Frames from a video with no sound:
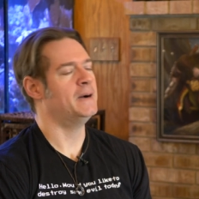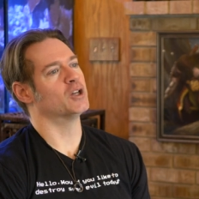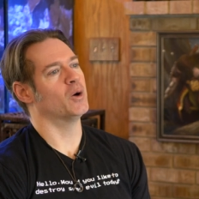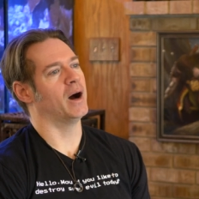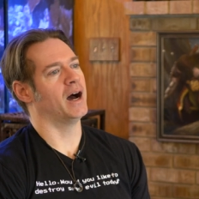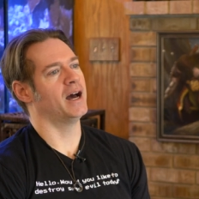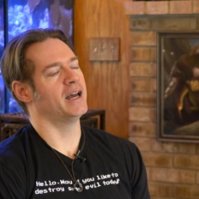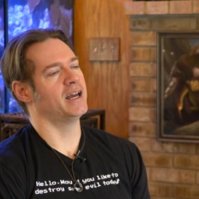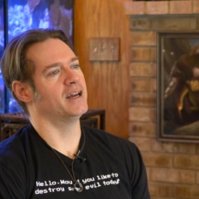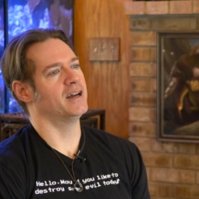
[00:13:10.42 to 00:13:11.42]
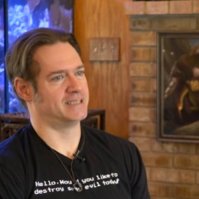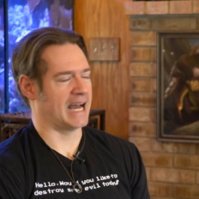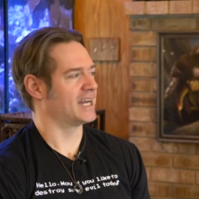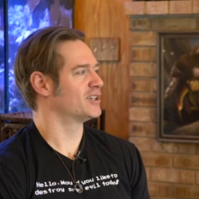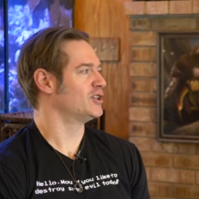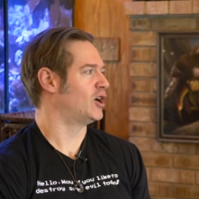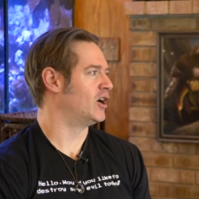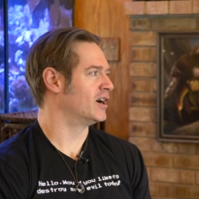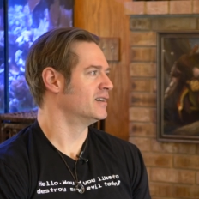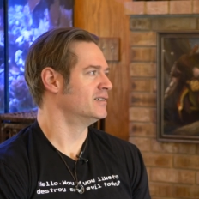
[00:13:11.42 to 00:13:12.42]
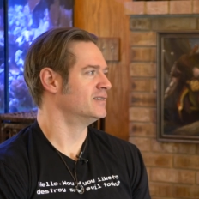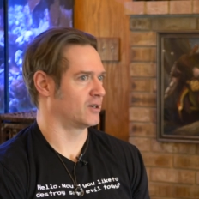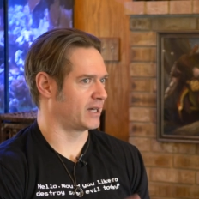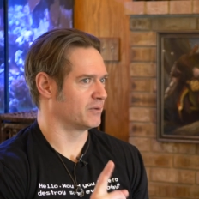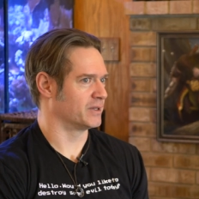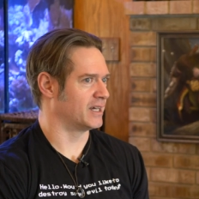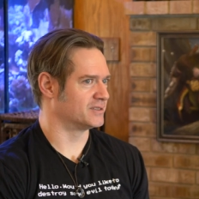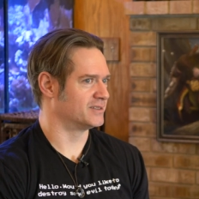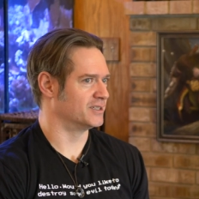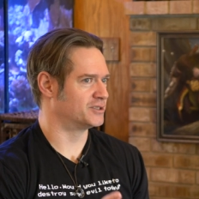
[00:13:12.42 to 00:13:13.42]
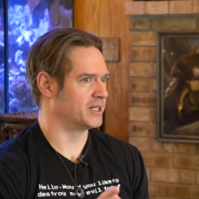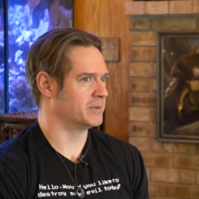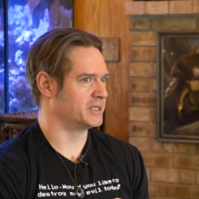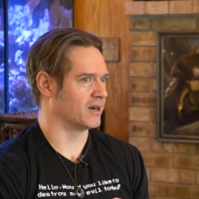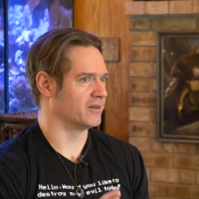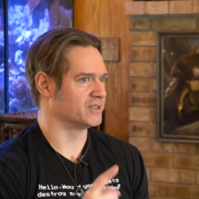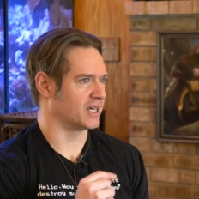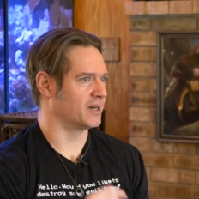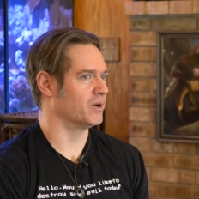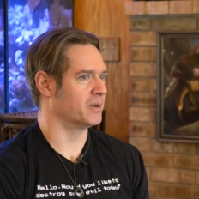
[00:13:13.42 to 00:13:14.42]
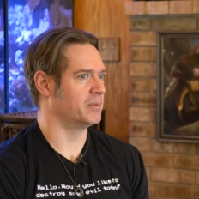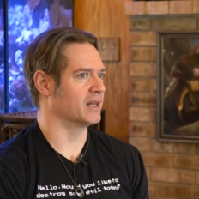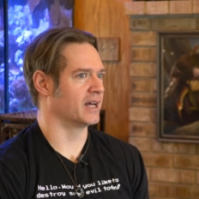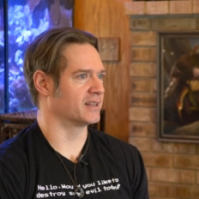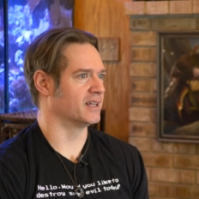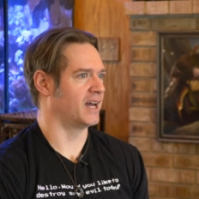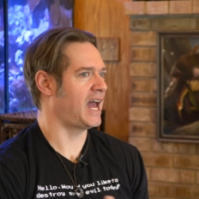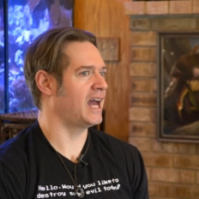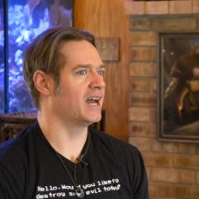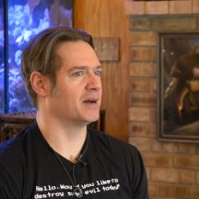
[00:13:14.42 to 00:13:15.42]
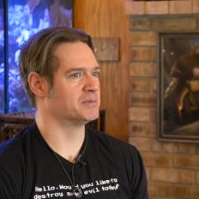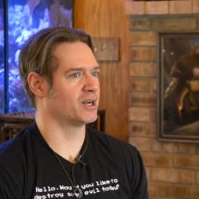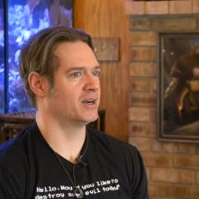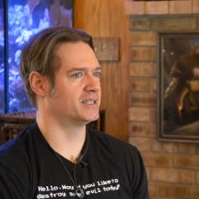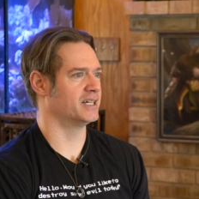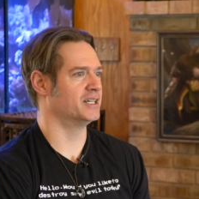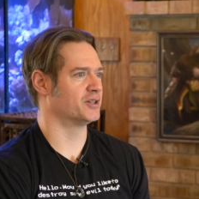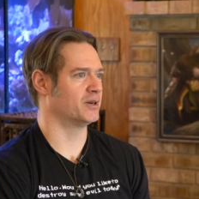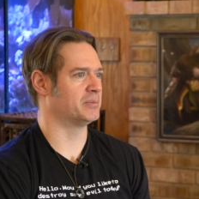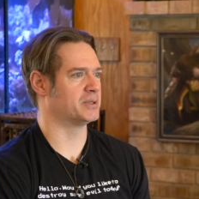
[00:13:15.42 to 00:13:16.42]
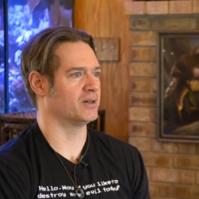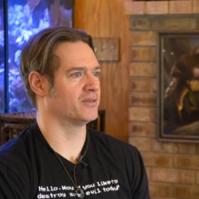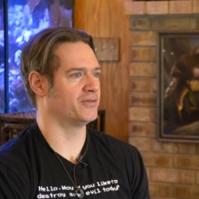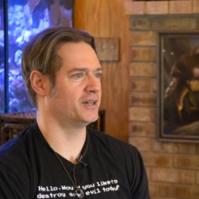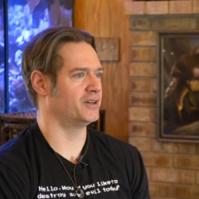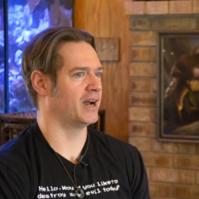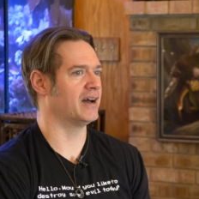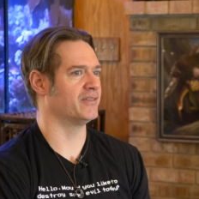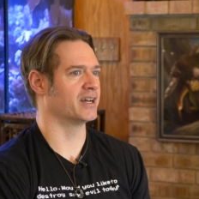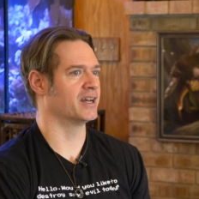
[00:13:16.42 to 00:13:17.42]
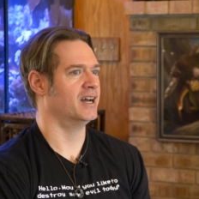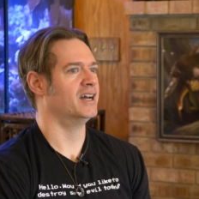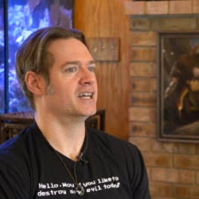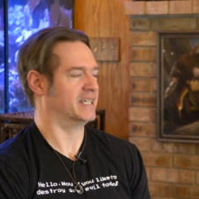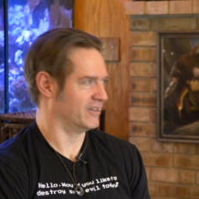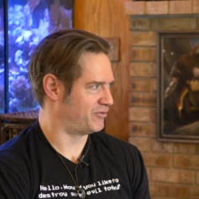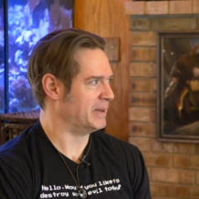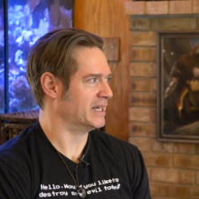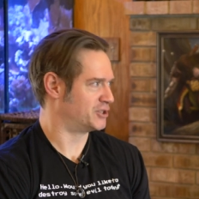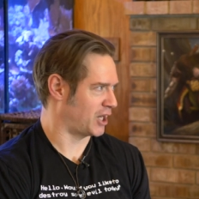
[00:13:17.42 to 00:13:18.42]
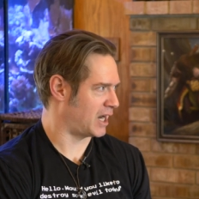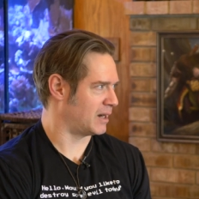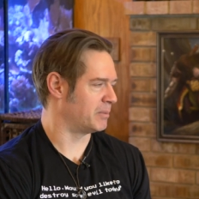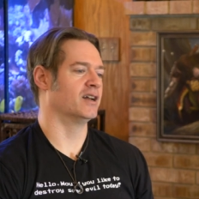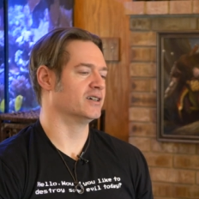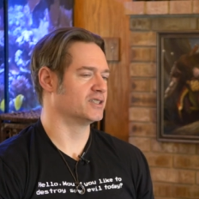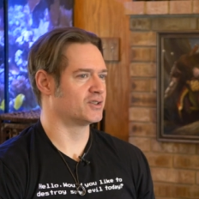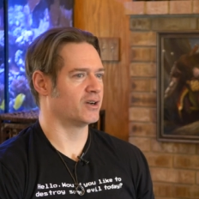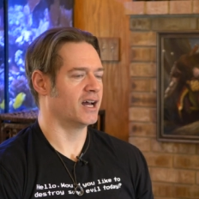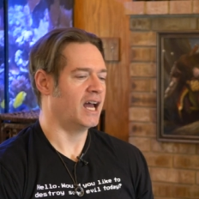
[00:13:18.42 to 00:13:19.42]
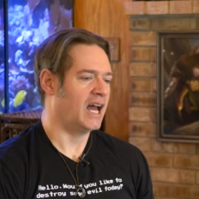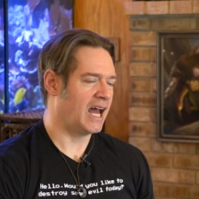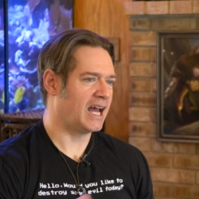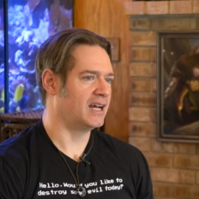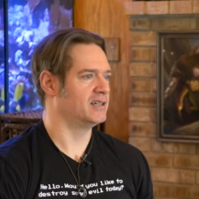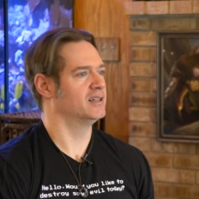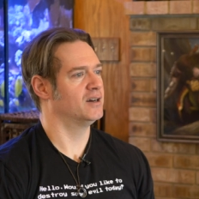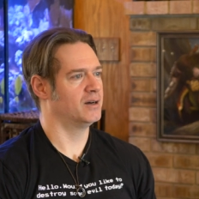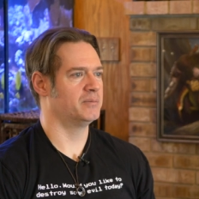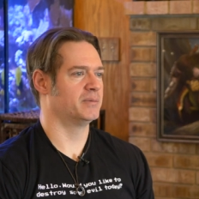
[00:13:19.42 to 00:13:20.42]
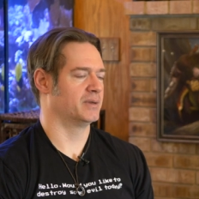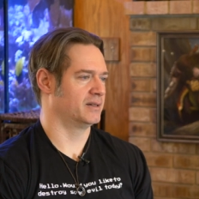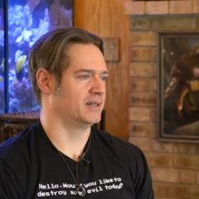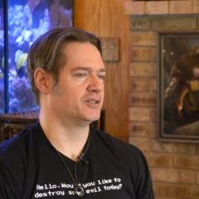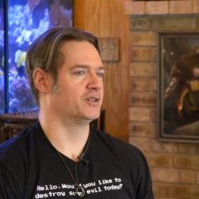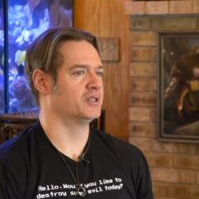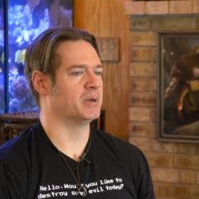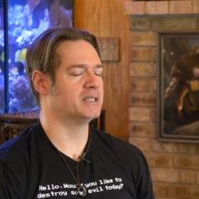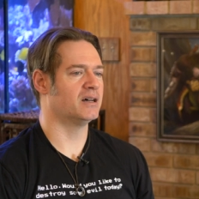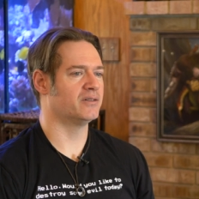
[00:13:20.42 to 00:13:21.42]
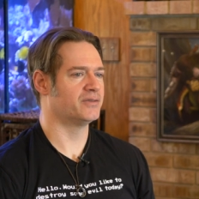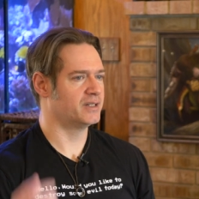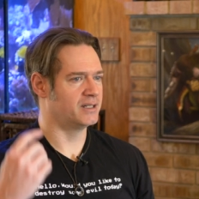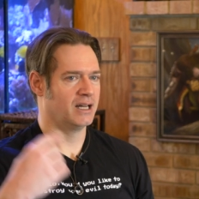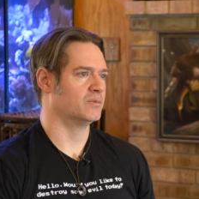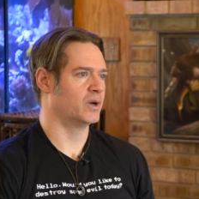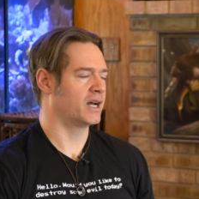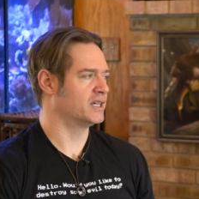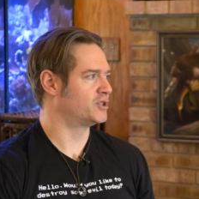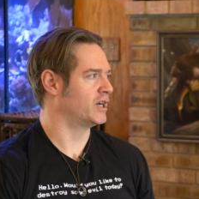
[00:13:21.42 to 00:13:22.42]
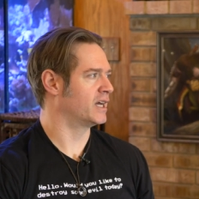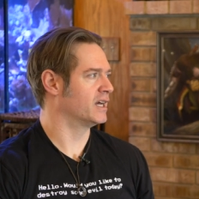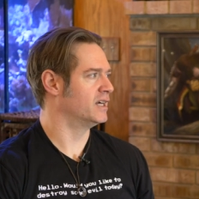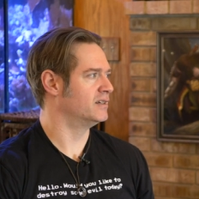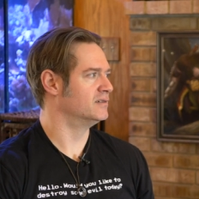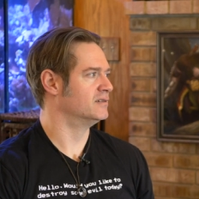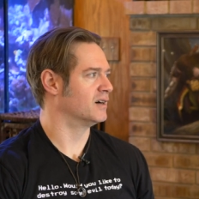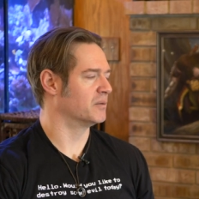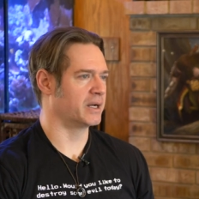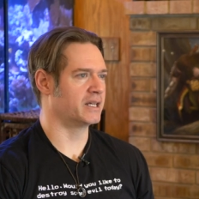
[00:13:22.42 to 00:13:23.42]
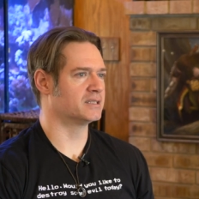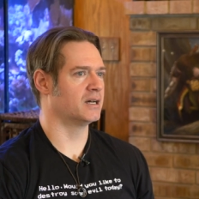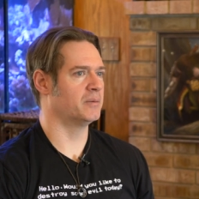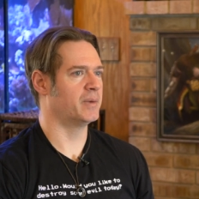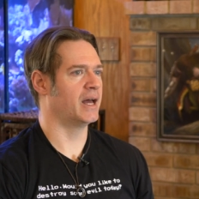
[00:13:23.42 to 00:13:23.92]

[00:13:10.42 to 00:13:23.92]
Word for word: So I tagged along, like, okay, well, there's, there's Jeremy Jarvis. I don't want to be like the, hey, I'm sorry to interrupt all the fun you're having. Give me a job. You know, just sort of, hey, you know, I'm uh, introduce myself and what are you guys drinking? I'll bring you some.